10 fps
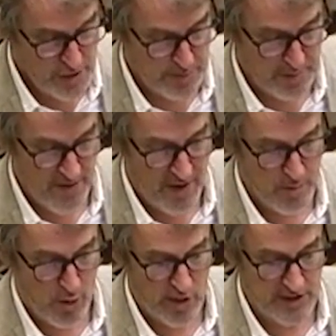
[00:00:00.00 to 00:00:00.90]
to
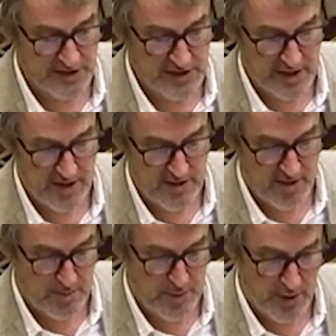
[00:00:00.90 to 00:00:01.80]
provide more holistic
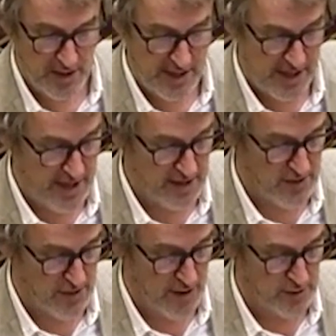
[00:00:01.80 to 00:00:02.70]
therapeutic care
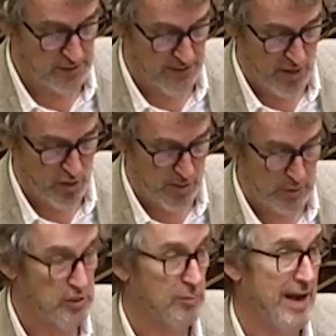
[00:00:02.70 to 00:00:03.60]
to those
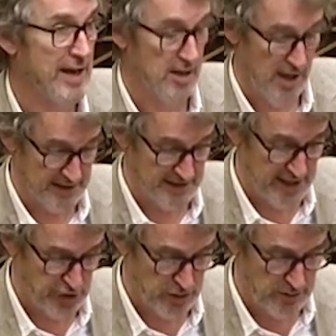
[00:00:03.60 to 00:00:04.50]
vulnerable to
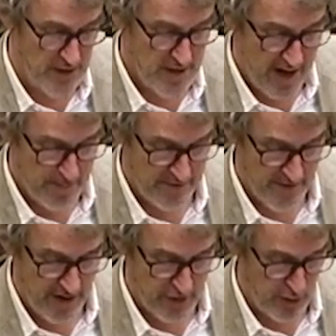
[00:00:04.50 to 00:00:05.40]
radicalisation and
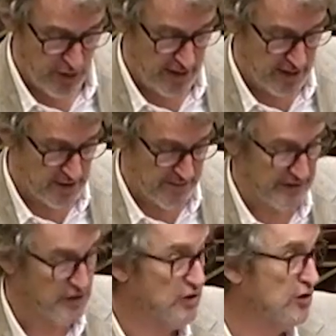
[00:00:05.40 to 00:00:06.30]
provide early
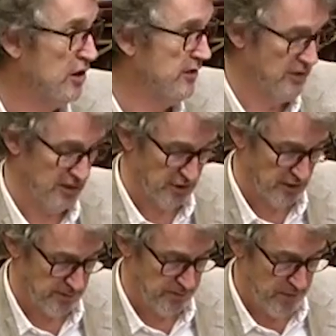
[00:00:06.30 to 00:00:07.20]
intervention services.